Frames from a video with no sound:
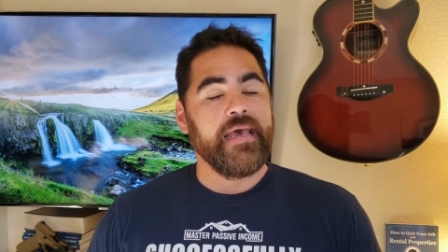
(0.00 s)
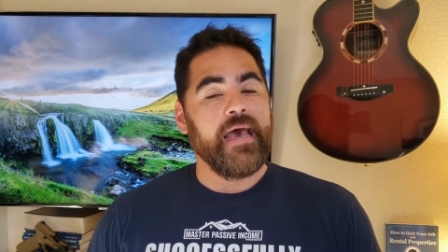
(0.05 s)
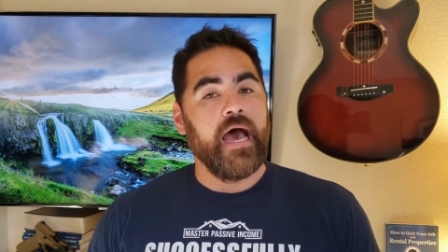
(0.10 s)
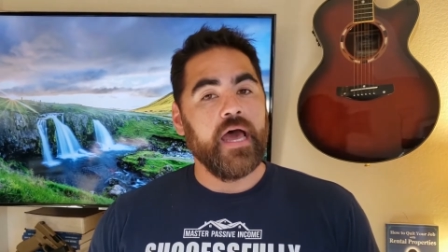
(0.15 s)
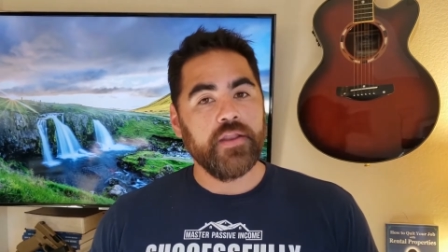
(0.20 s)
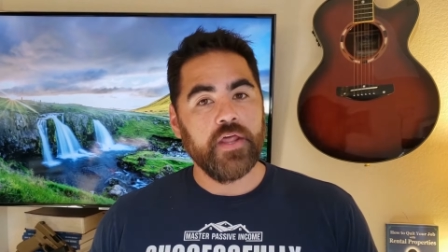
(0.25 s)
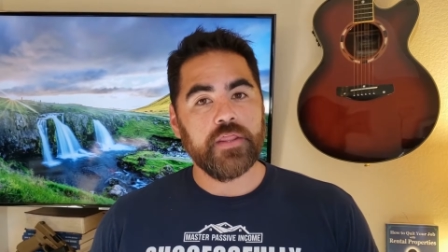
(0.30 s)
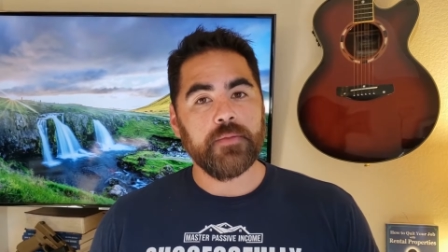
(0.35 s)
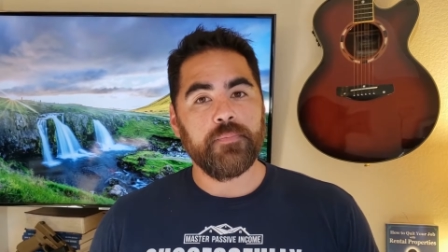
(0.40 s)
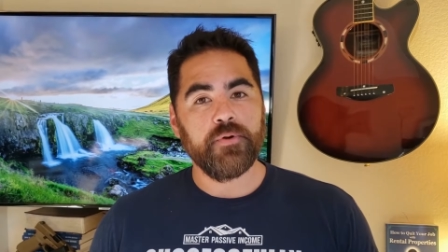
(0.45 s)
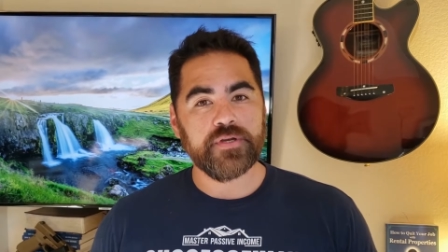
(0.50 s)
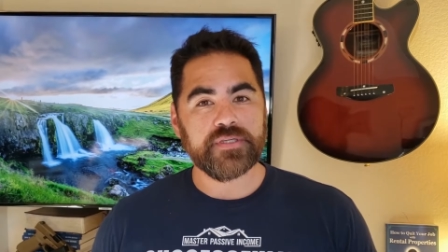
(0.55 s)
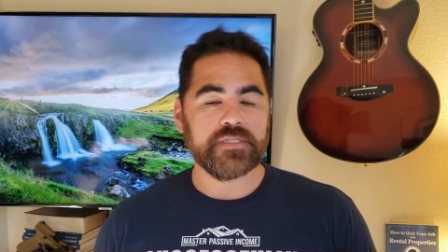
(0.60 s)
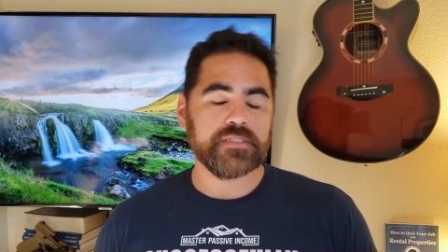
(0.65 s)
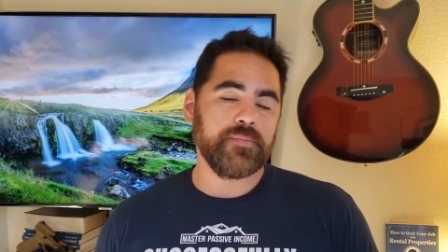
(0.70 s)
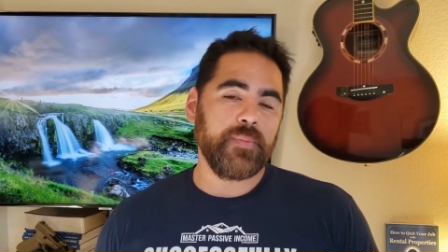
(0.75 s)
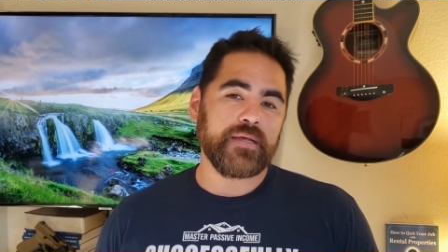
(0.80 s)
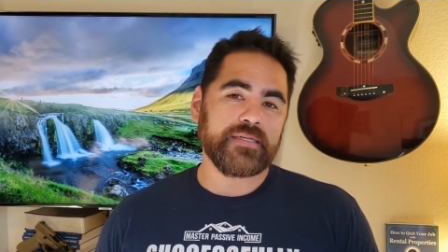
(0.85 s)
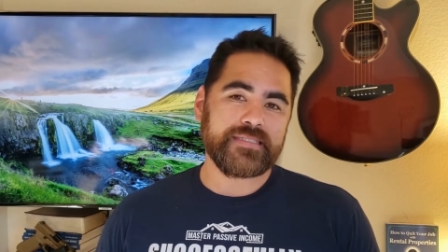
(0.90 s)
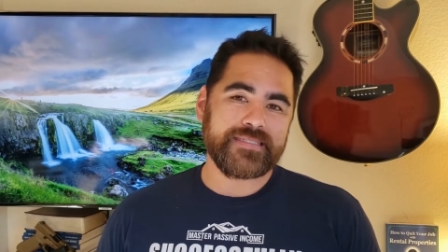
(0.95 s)
Another
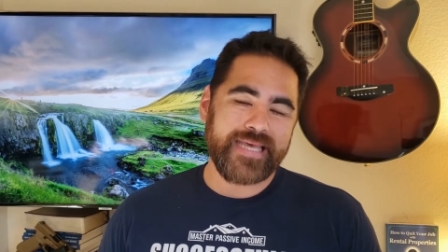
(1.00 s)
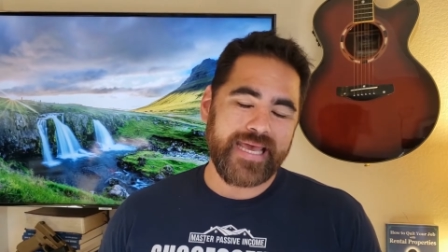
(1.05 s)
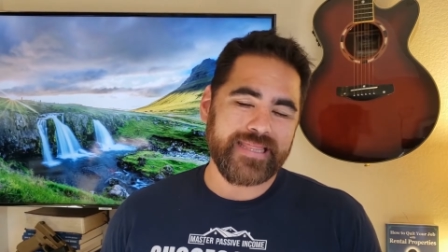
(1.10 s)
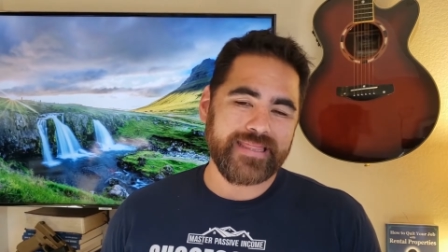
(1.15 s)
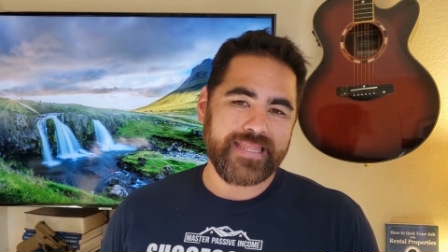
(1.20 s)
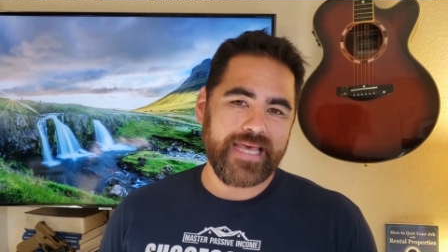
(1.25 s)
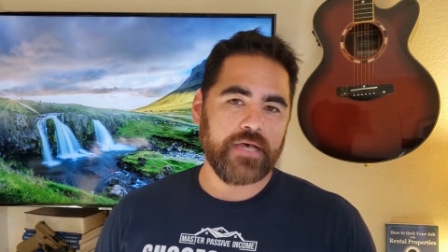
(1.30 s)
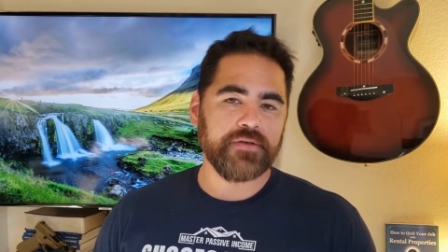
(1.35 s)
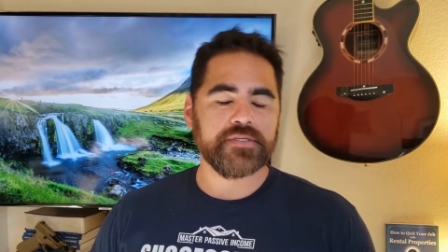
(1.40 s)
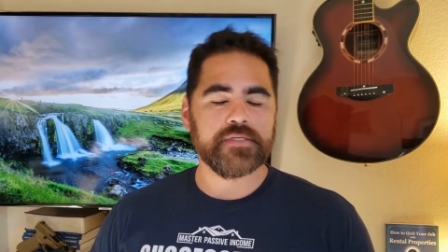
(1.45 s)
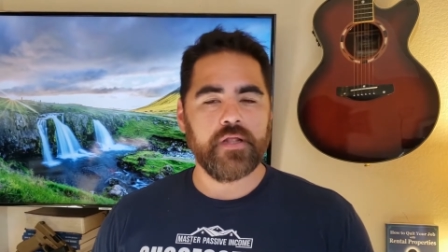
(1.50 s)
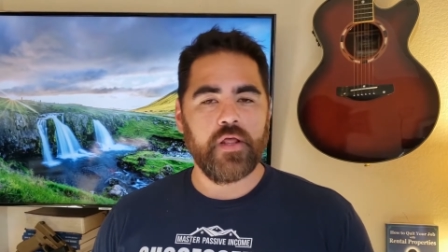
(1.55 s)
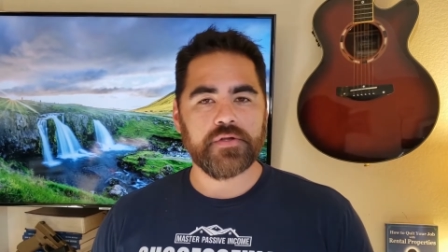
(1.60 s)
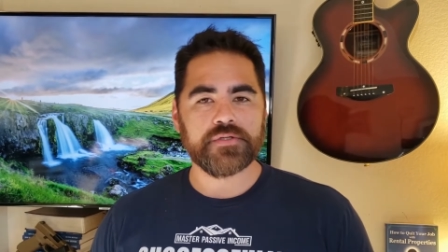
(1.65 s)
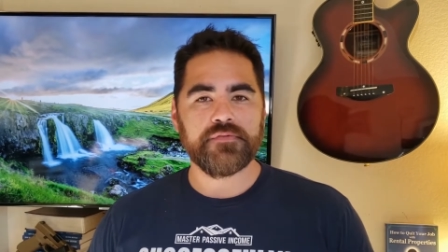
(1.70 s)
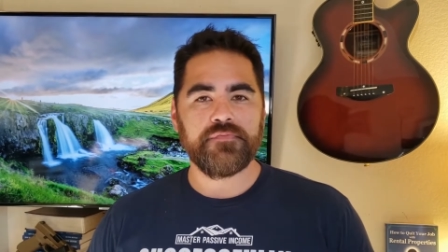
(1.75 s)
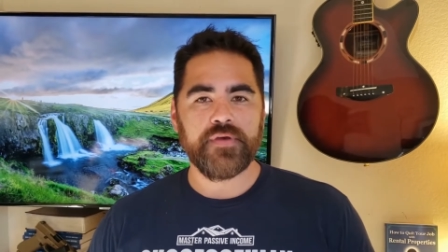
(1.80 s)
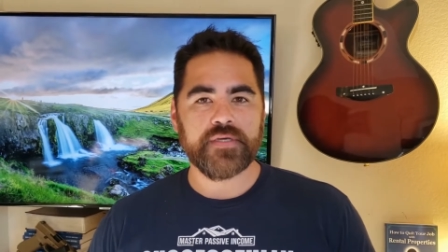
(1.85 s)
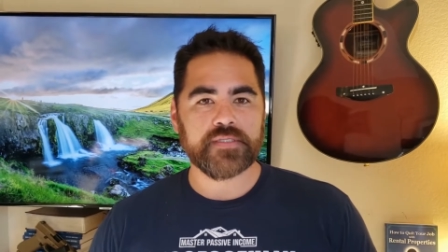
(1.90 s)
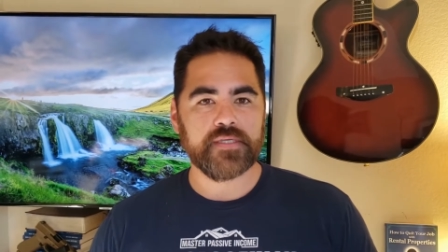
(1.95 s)
person's about ten thousand
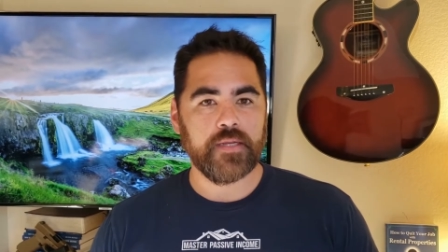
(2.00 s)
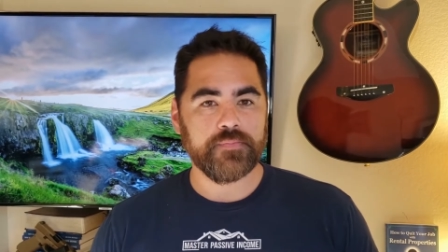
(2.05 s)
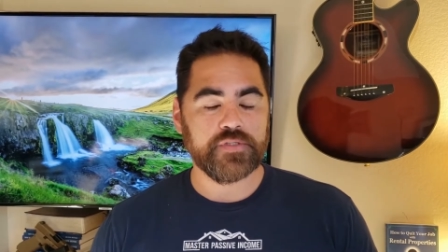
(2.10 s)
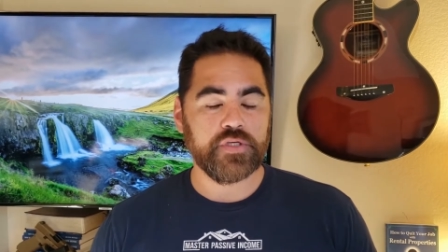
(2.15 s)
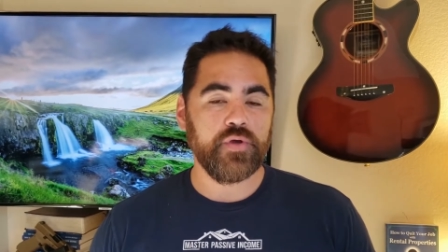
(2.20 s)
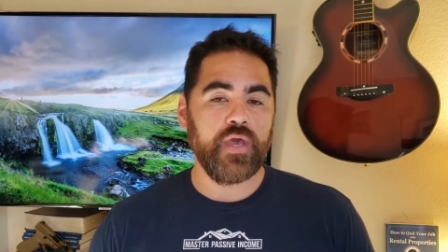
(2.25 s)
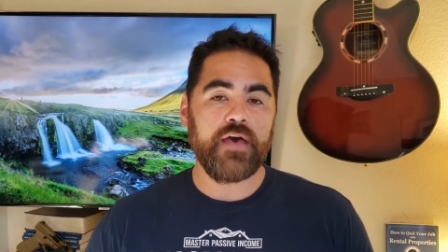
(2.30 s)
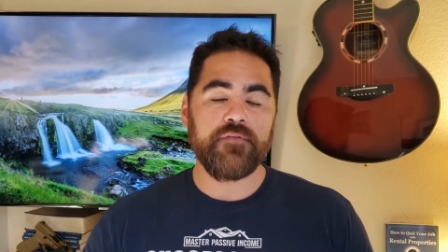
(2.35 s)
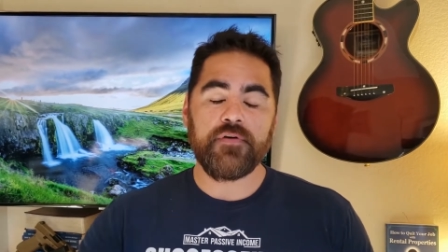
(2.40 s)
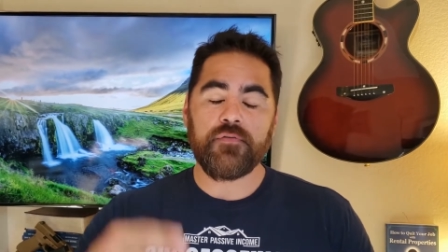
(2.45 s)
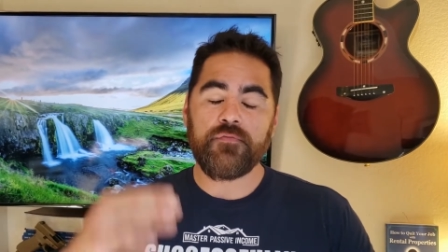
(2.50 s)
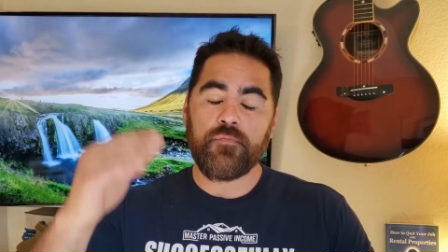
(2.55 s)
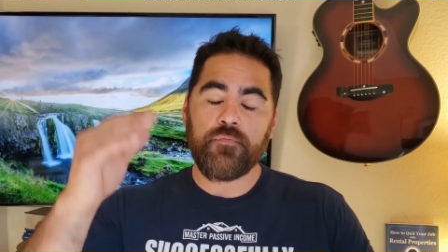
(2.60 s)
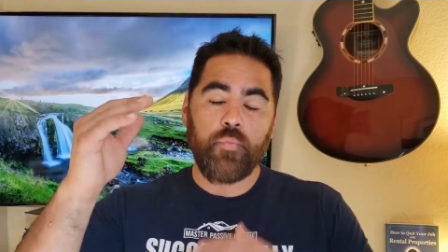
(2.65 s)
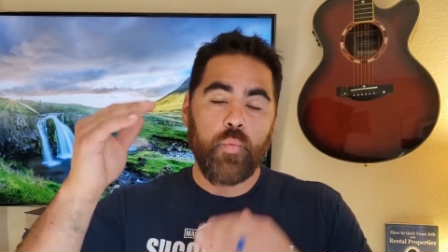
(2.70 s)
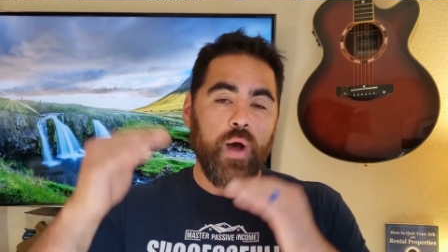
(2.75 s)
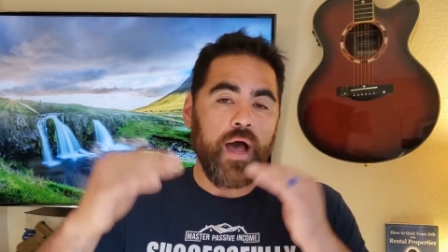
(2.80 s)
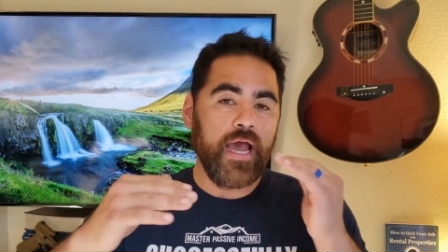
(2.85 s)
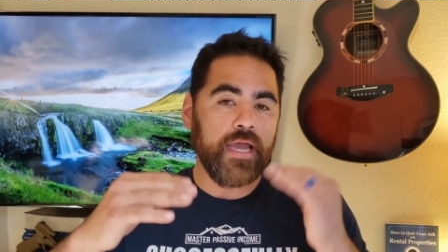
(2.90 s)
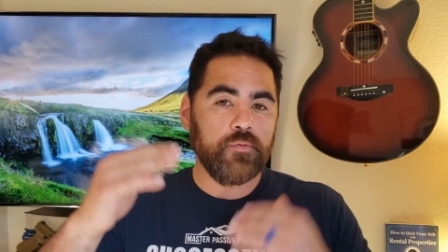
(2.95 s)
dollars to fix it up. So you have a
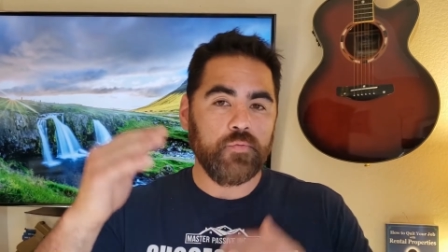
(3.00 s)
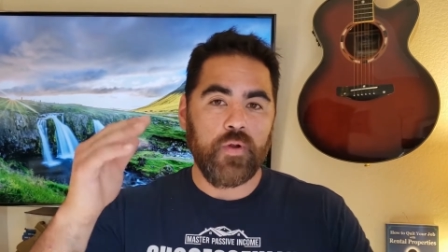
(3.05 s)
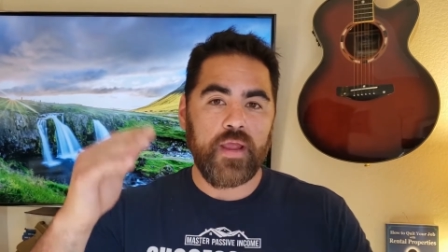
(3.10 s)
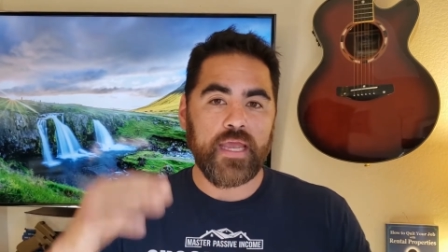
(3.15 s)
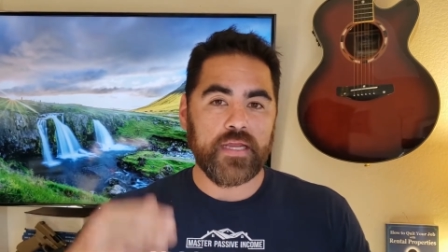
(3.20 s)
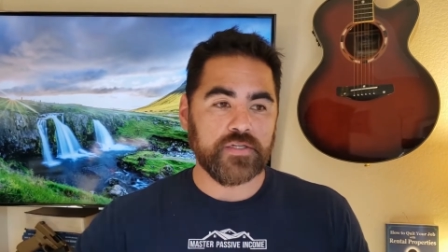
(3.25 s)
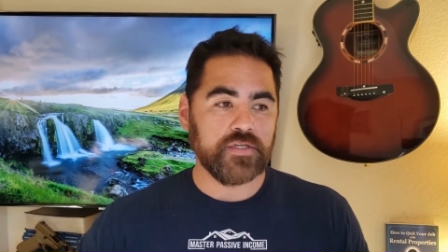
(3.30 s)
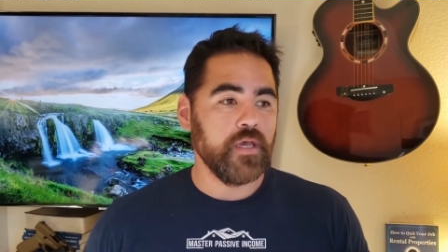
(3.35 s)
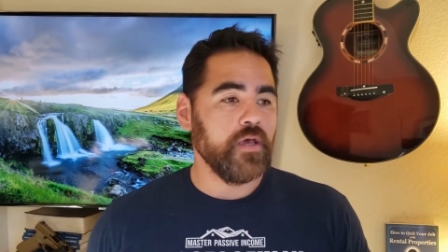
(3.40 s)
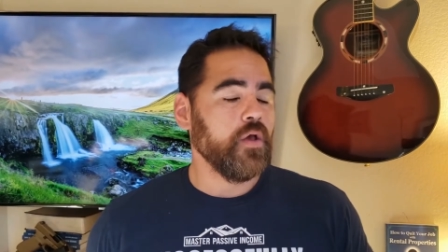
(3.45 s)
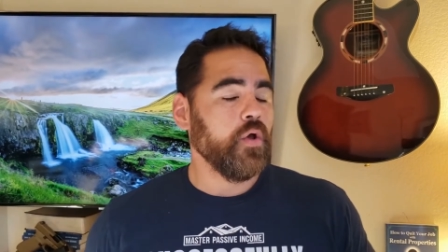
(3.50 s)
wide range.